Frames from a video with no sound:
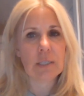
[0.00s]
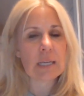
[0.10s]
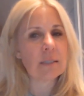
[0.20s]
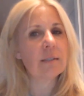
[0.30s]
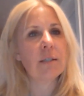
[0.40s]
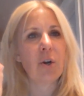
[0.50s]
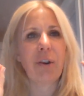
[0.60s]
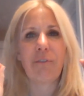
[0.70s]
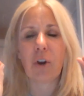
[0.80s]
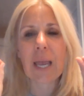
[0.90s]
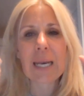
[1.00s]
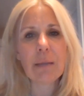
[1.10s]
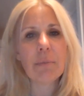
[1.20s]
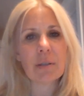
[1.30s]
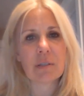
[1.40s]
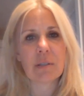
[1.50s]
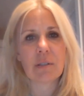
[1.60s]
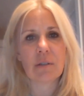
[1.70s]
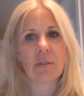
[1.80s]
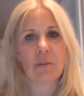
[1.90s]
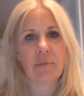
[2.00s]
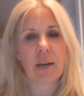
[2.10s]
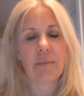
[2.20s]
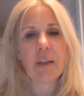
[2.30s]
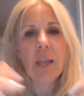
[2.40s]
necessary for any business to survive.